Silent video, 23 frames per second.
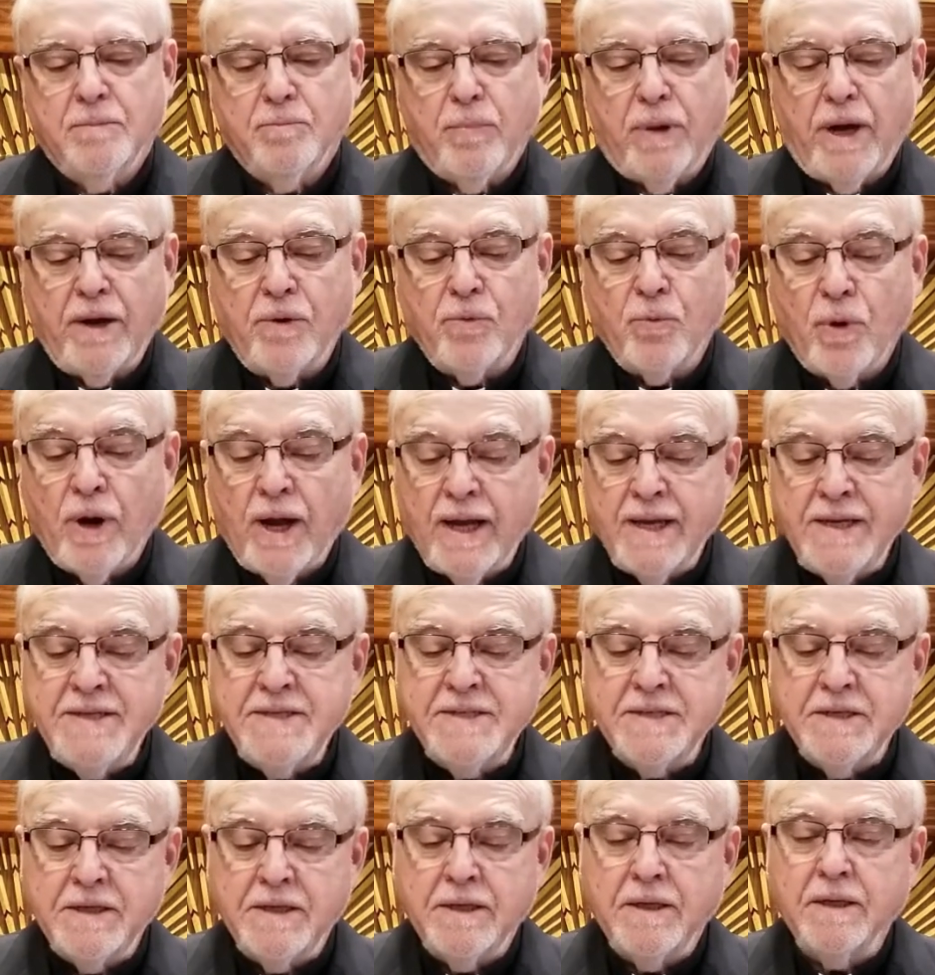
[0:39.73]
By
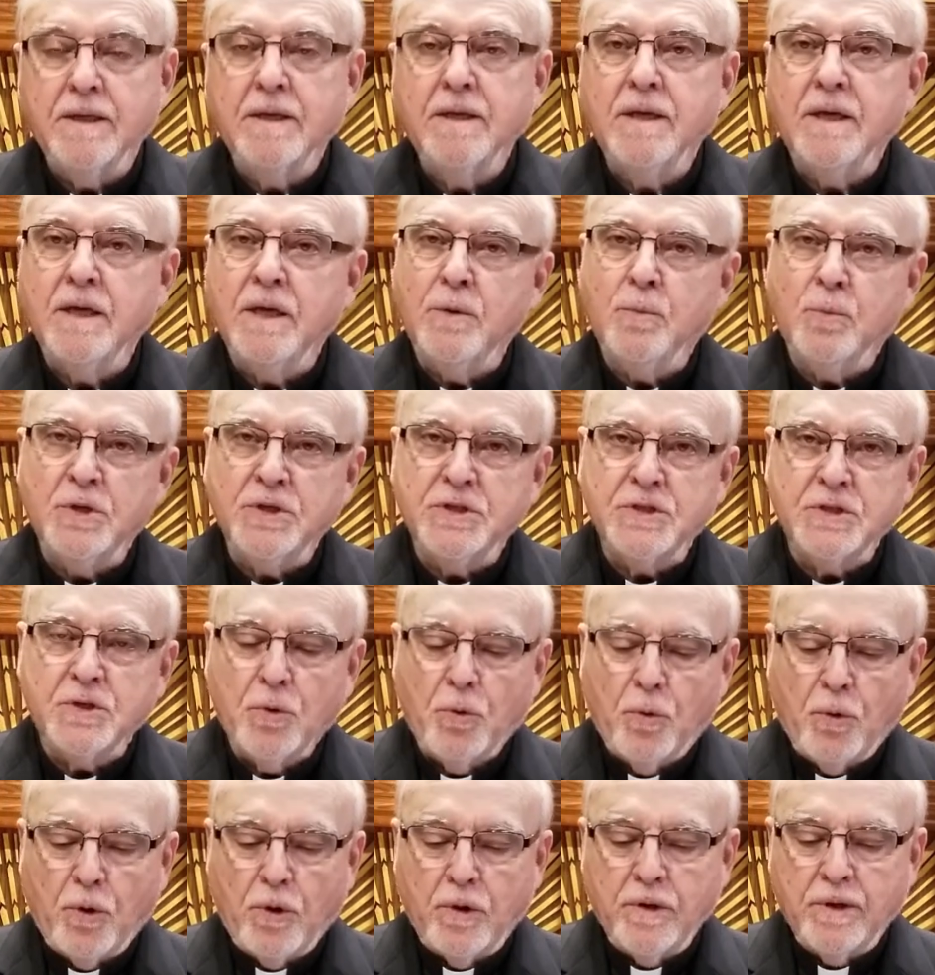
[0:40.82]
rising, he
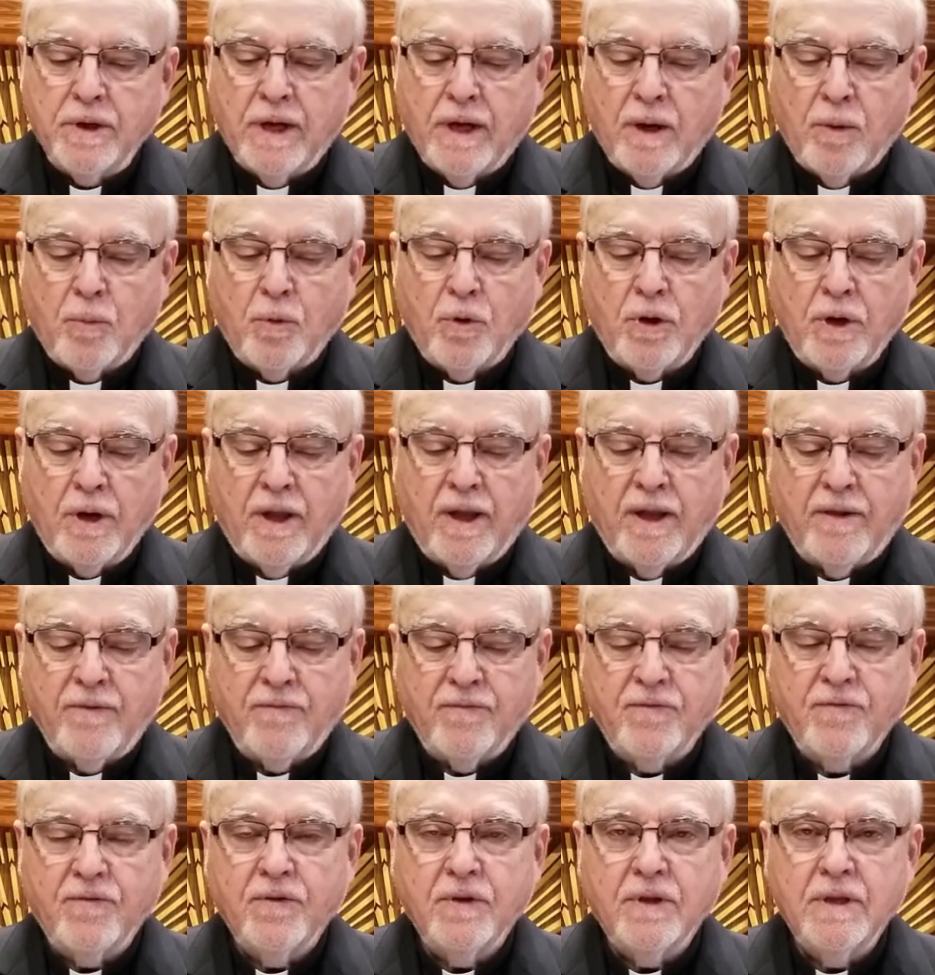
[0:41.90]
restored our life,
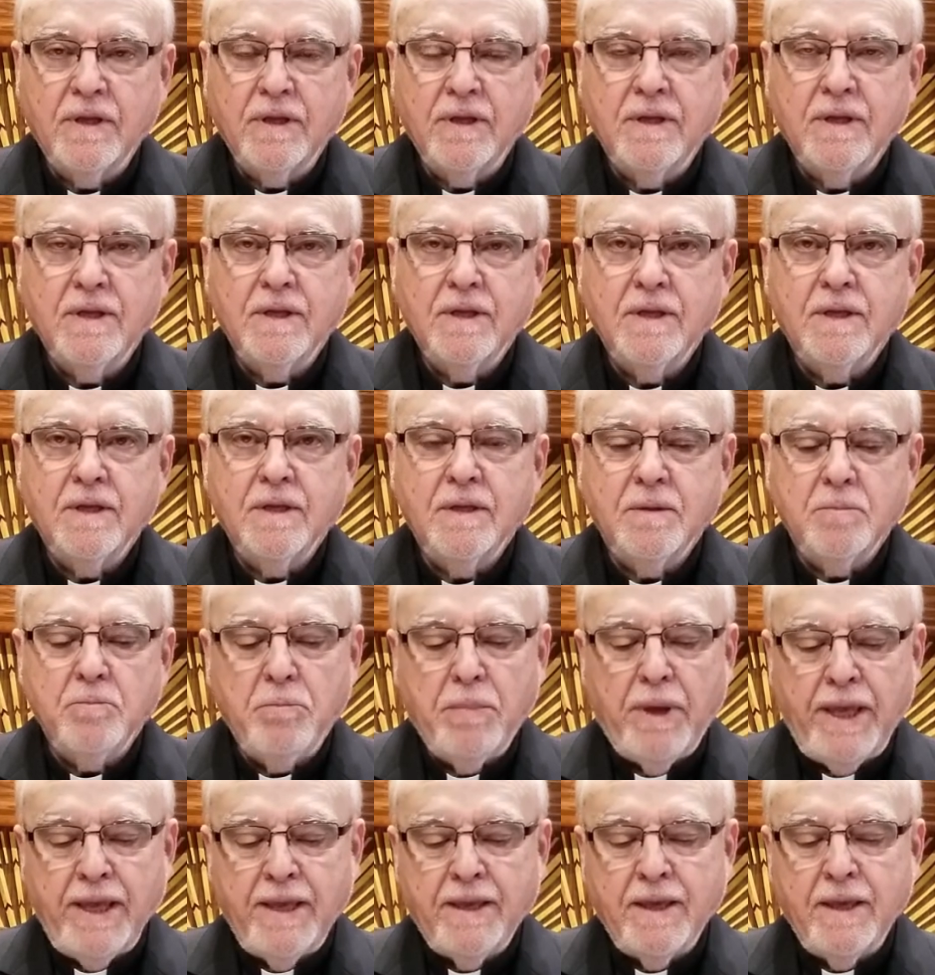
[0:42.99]

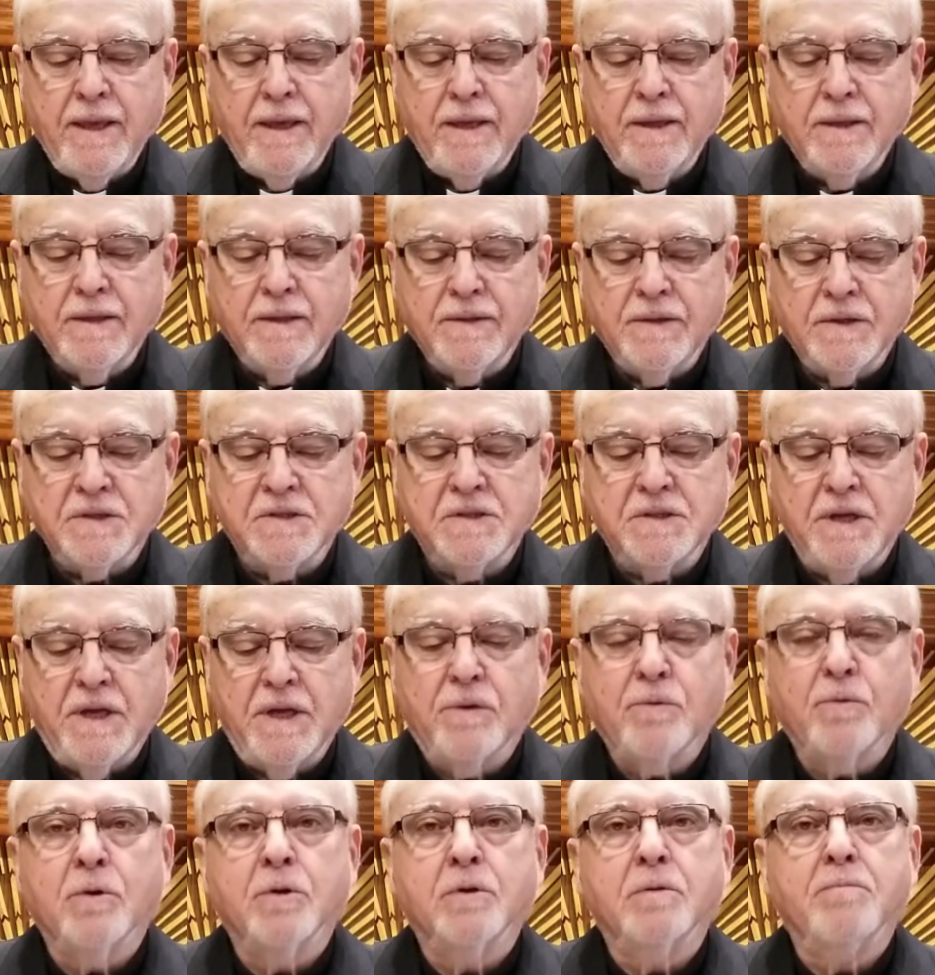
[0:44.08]
making the
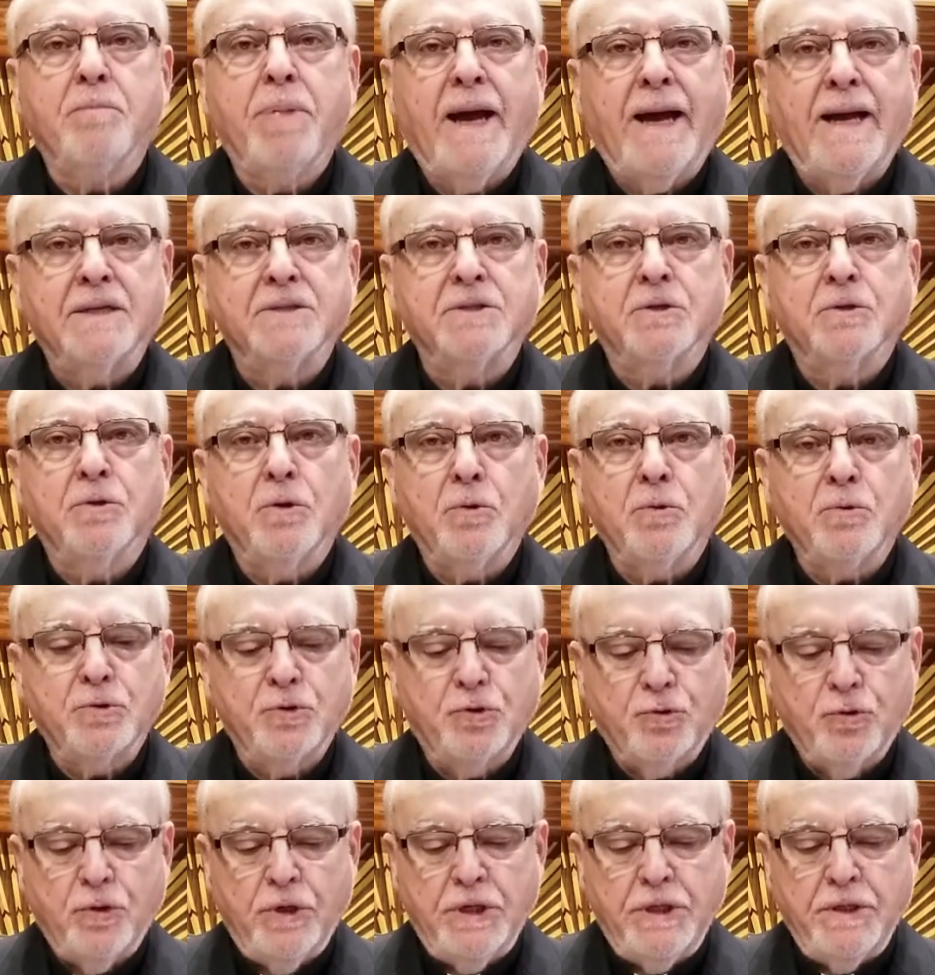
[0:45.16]
sacred Paschal
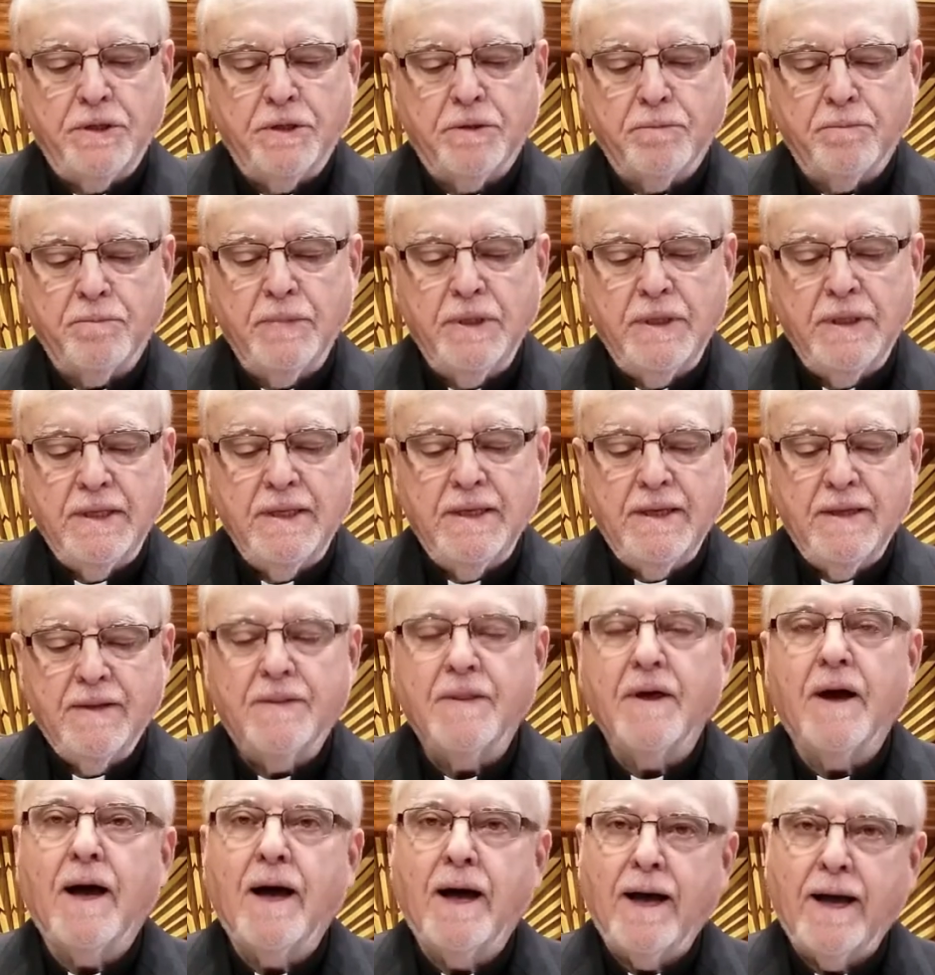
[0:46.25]
Triduum
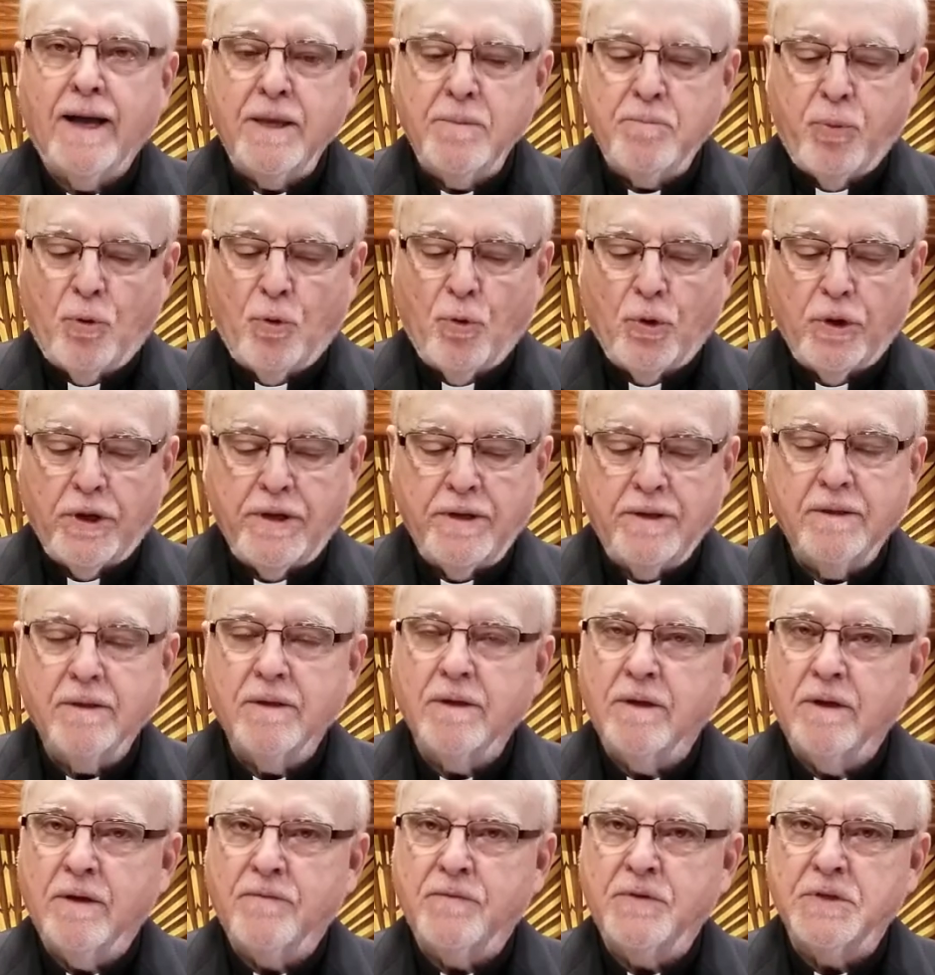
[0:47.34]
the high point
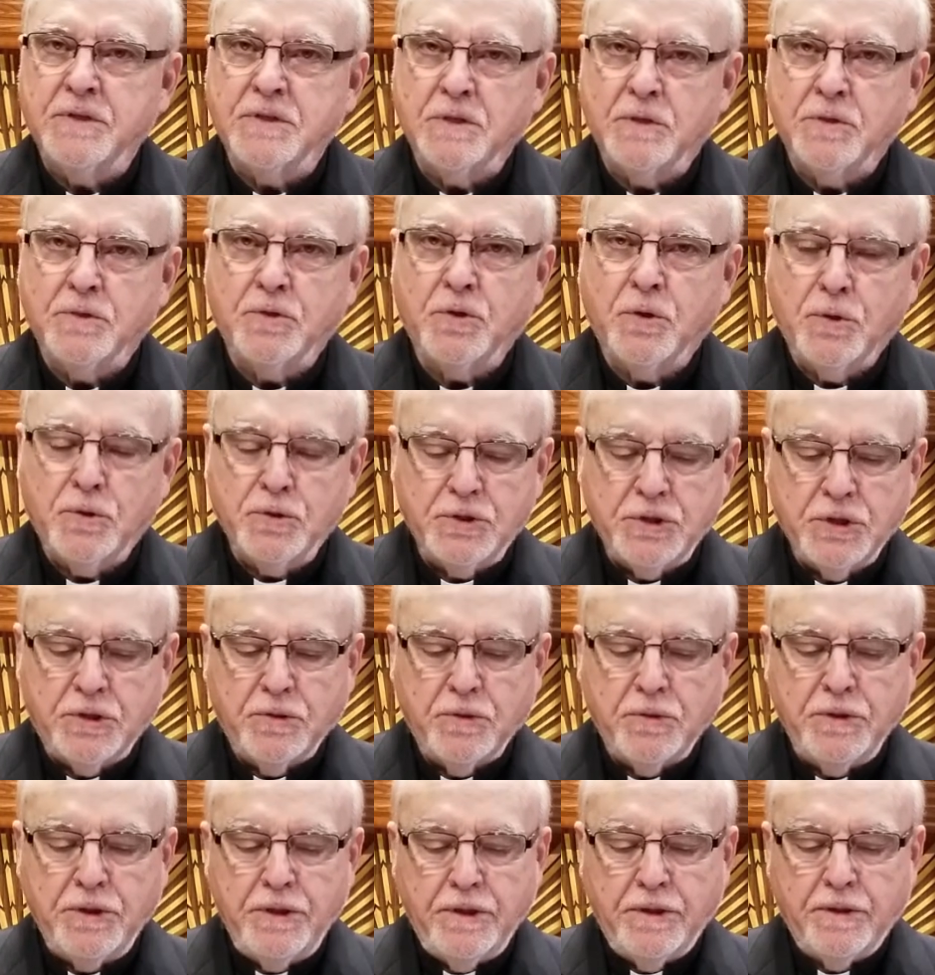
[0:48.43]
of this
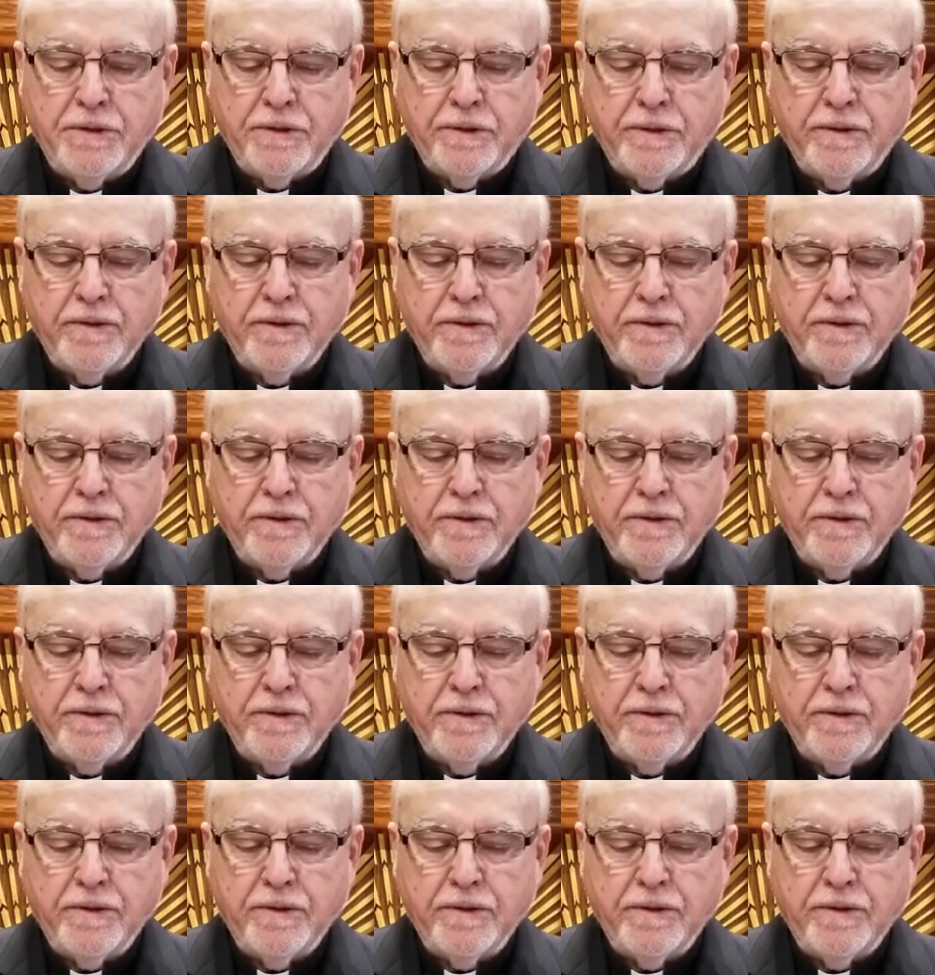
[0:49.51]
liturgical year.